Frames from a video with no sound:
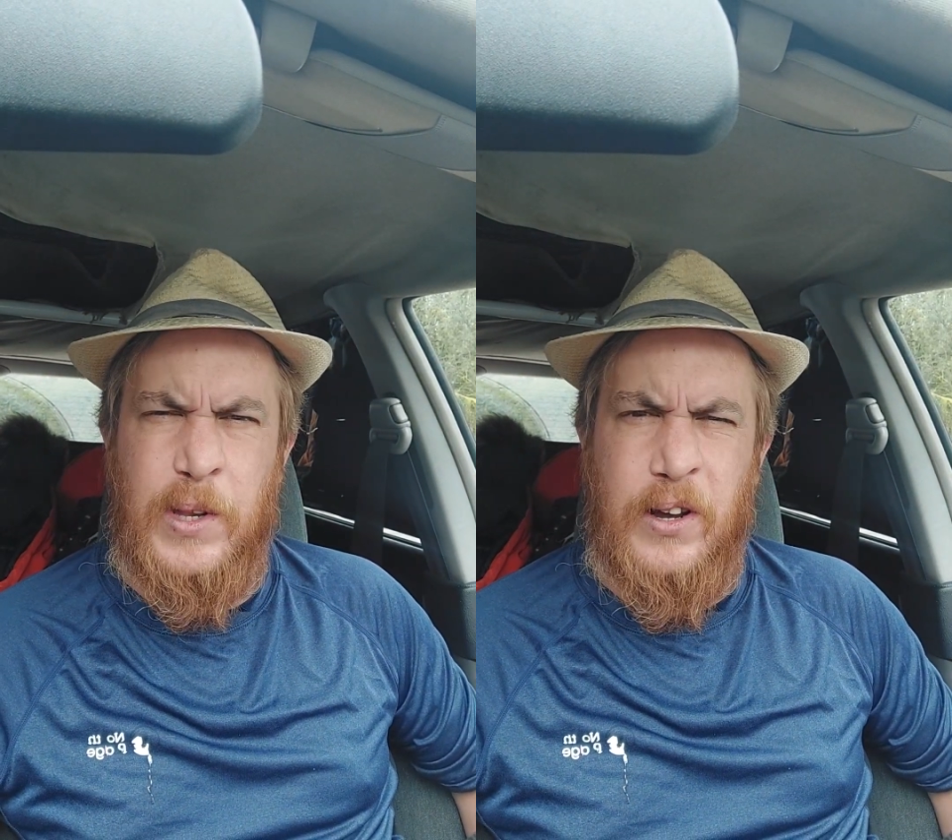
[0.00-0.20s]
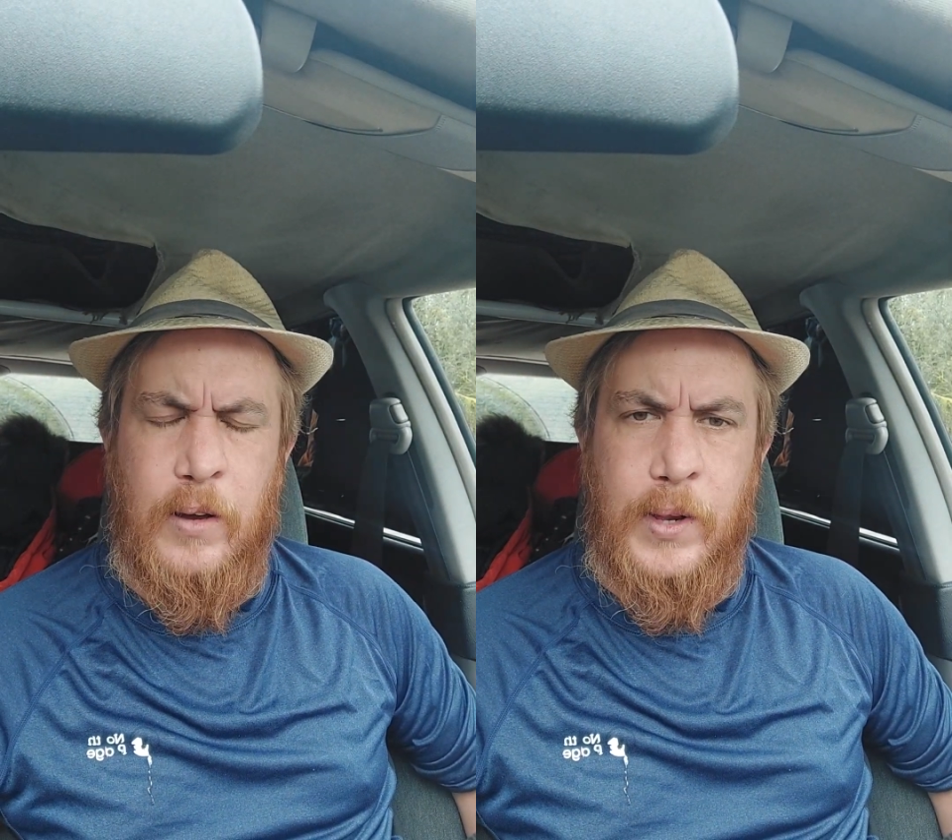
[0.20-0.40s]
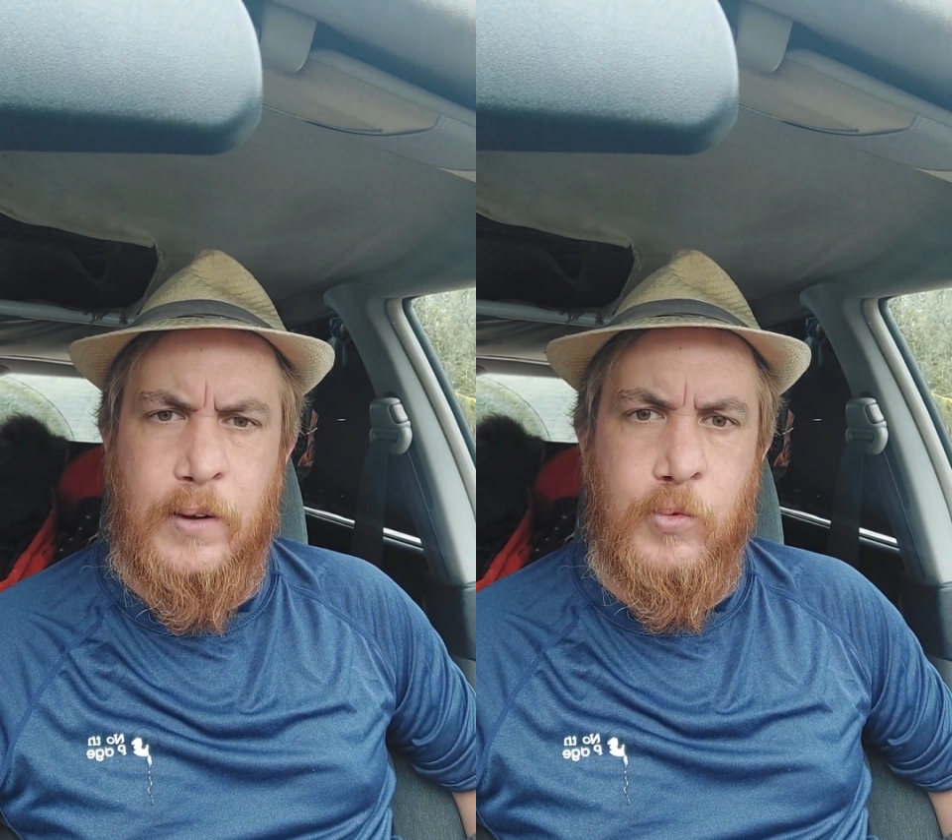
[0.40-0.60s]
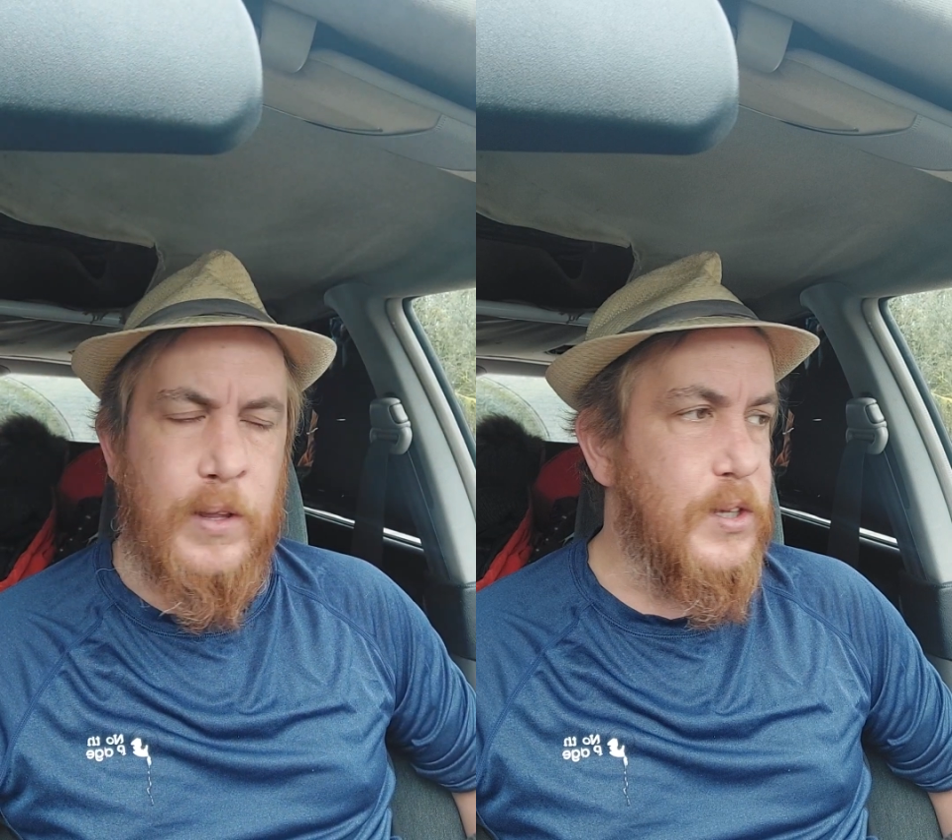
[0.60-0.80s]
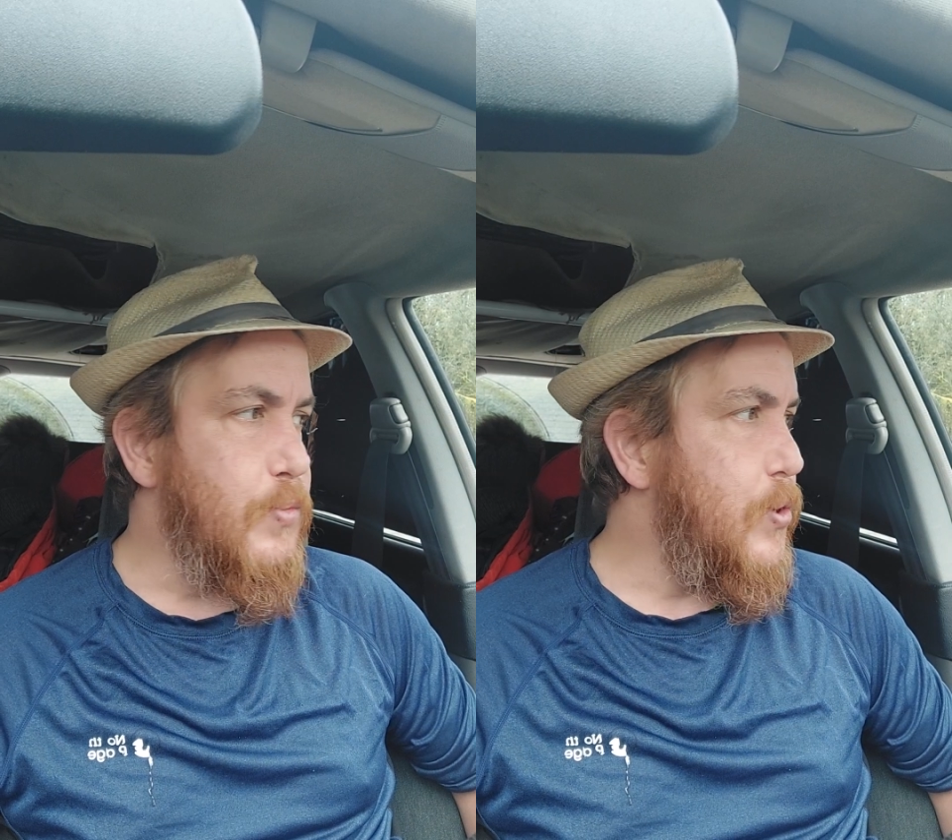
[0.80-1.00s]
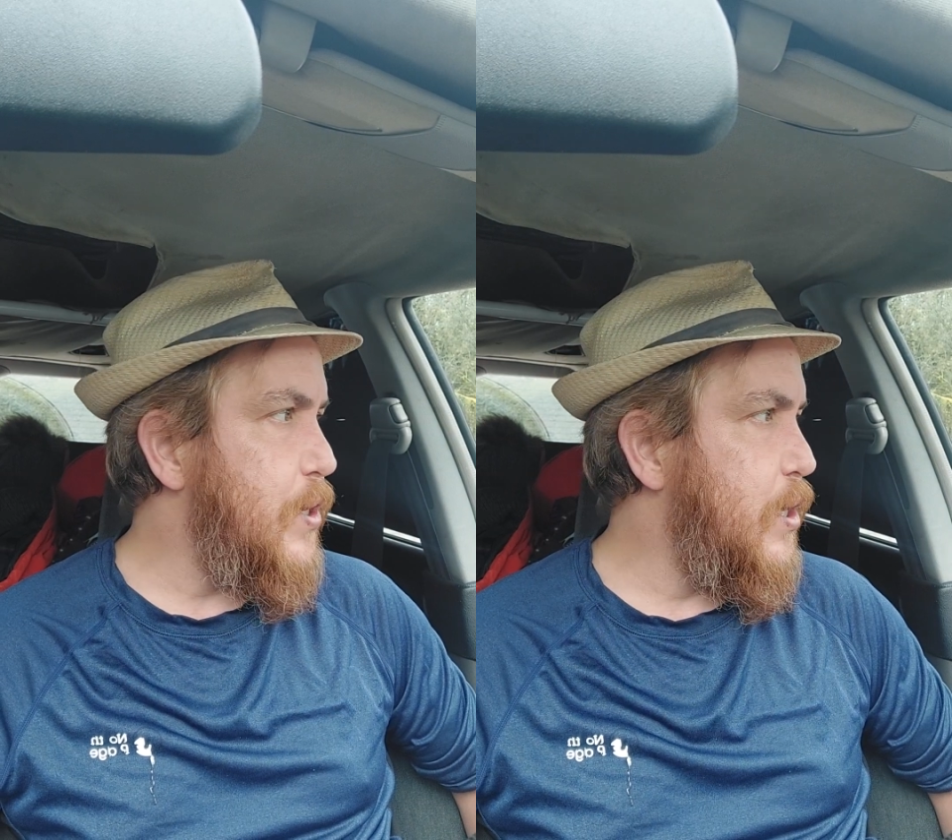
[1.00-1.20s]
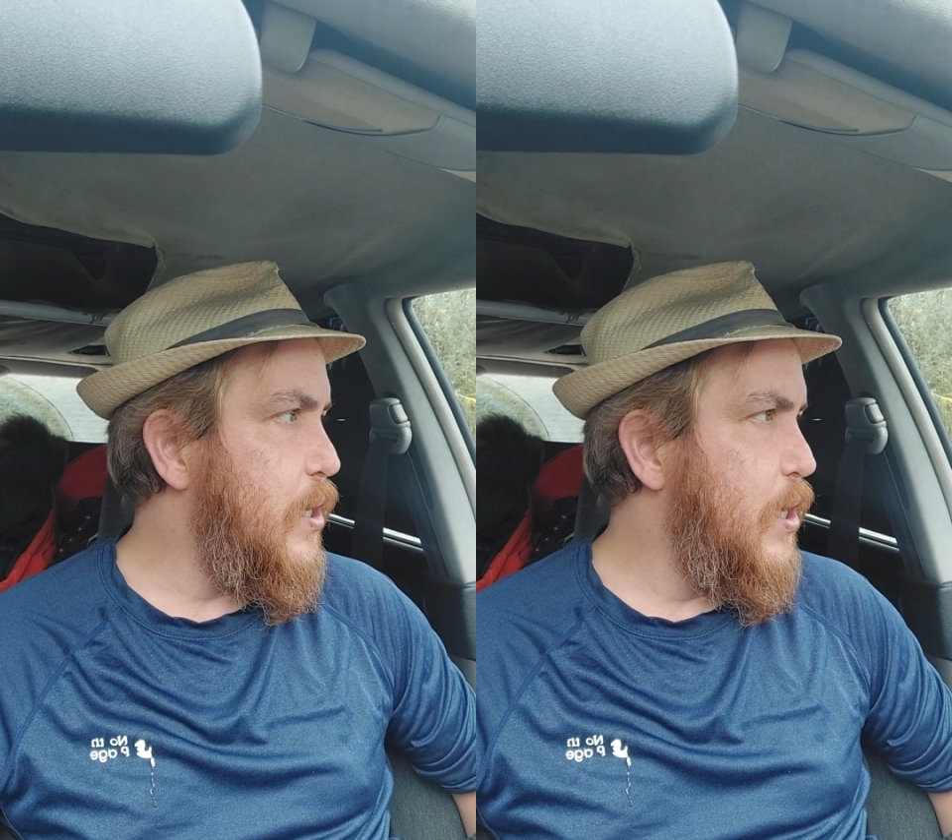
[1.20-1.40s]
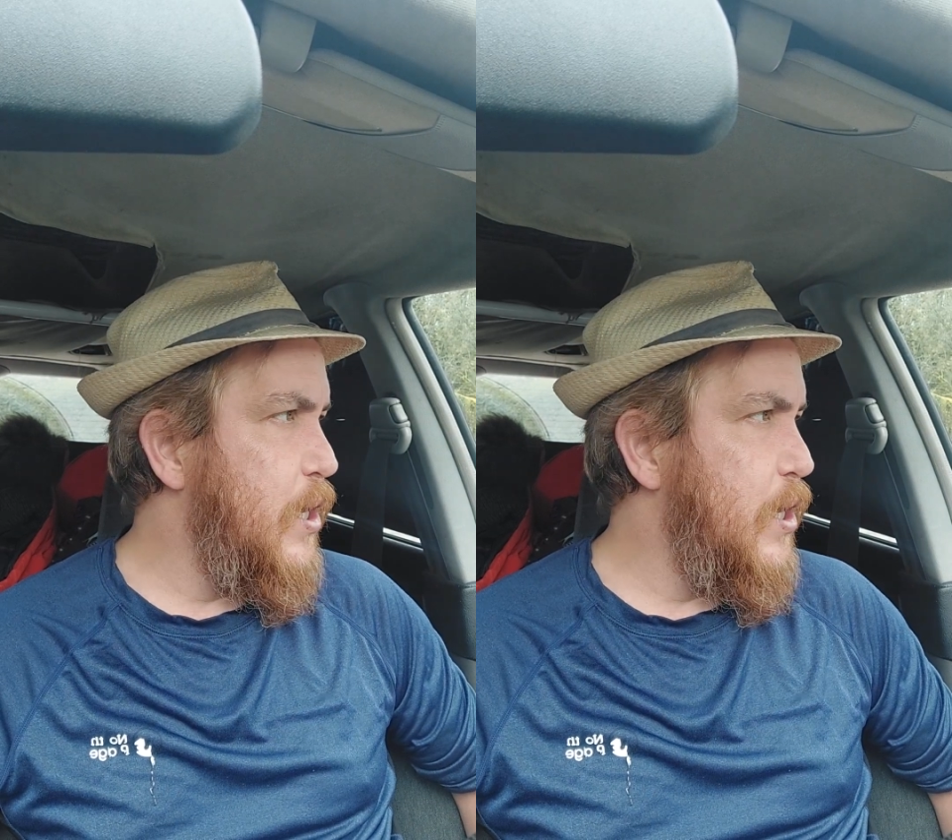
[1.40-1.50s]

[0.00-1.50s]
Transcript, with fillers: though I haven't had one this morning.